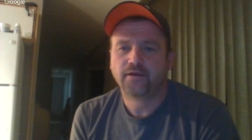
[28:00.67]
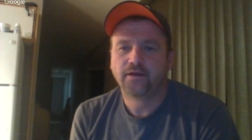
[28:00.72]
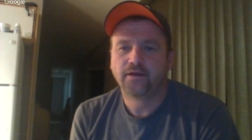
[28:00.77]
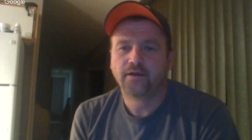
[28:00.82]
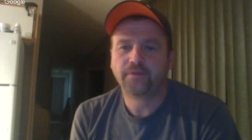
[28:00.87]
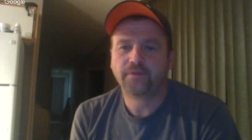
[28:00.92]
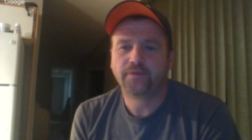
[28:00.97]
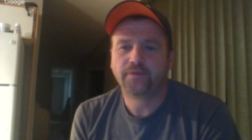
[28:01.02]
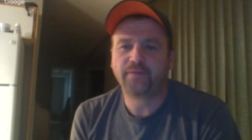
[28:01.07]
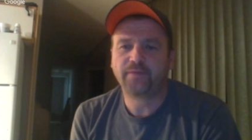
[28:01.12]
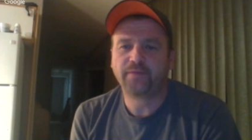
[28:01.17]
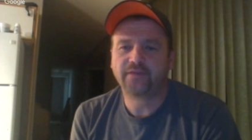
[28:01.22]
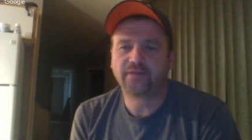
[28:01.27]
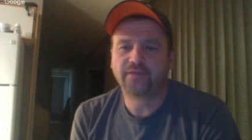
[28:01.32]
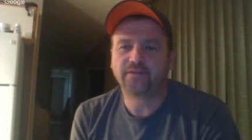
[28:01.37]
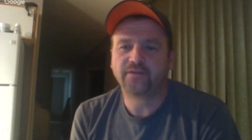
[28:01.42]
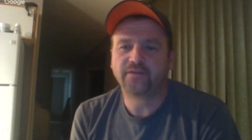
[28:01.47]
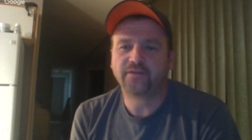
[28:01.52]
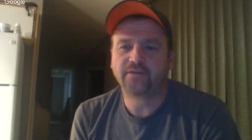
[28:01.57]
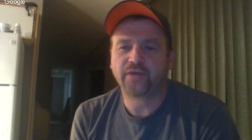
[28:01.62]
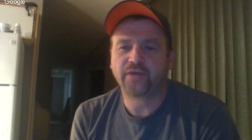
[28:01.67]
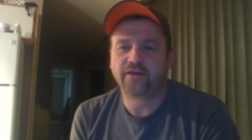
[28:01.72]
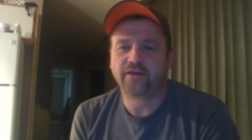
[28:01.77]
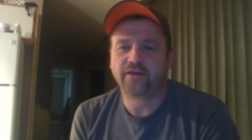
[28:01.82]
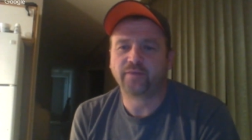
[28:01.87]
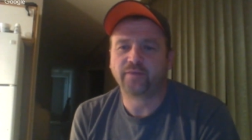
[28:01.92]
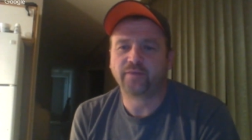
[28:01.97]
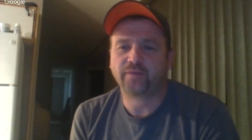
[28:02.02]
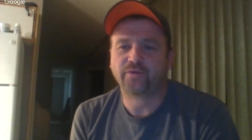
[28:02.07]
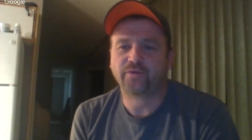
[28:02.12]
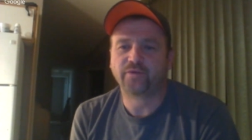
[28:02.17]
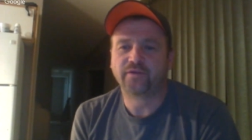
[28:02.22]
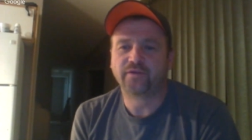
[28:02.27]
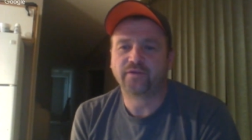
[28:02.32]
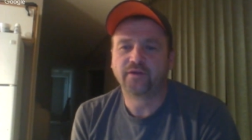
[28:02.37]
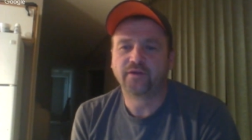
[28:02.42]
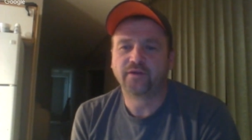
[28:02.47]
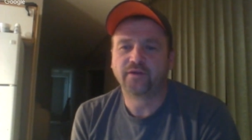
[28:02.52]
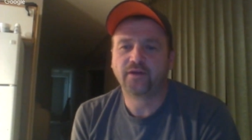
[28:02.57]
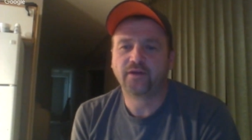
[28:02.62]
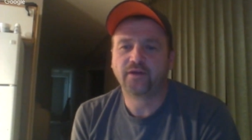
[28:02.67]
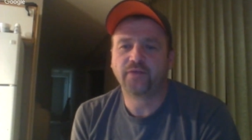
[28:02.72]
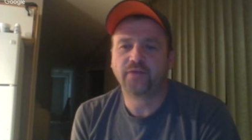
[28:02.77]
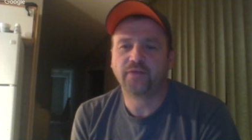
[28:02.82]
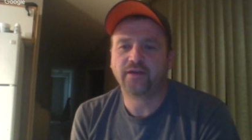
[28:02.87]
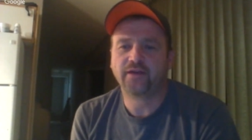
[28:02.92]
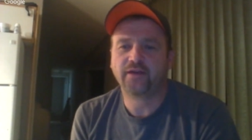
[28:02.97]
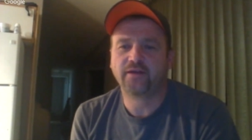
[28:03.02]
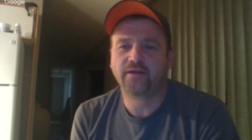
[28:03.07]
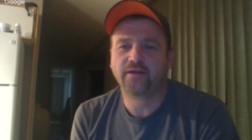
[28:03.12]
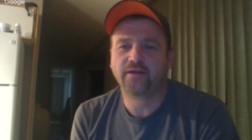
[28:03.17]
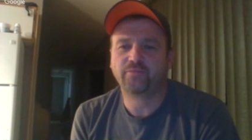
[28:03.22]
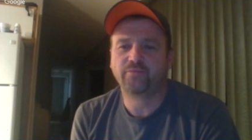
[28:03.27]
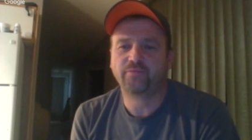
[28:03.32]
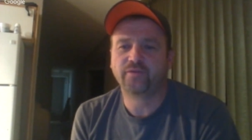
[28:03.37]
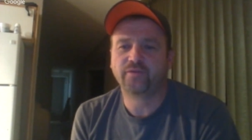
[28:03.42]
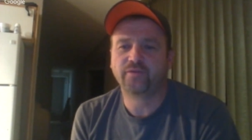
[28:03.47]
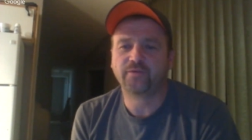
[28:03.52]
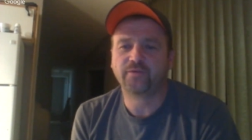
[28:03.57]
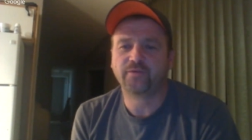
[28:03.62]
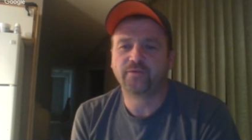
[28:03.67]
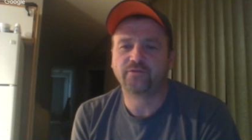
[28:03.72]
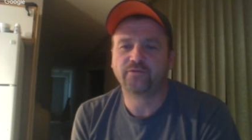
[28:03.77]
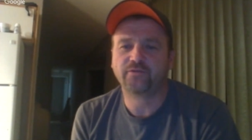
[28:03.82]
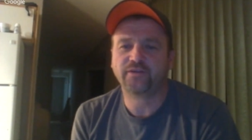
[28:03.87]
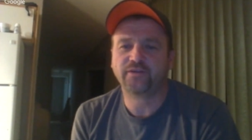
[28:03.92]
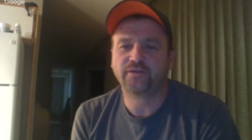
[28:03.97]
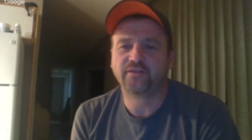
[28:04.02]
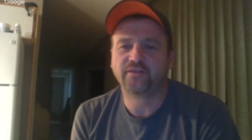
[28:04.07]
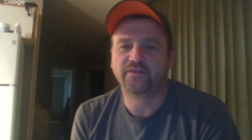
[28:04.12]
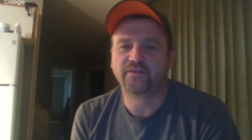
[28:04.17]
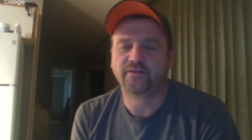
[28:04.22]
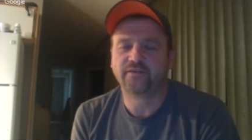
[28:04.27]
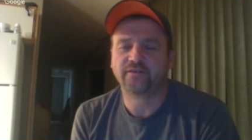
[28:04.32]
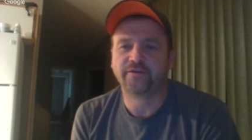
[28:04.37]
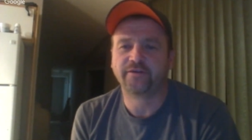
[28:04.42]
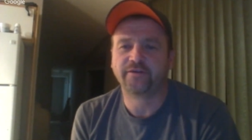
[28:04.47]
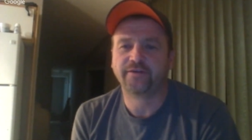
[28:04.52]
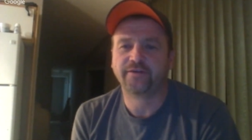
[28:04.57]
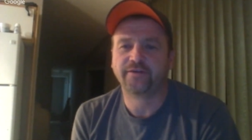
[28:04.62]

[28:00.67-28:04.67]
How many bales did we end up with? We ended up with about 2,600,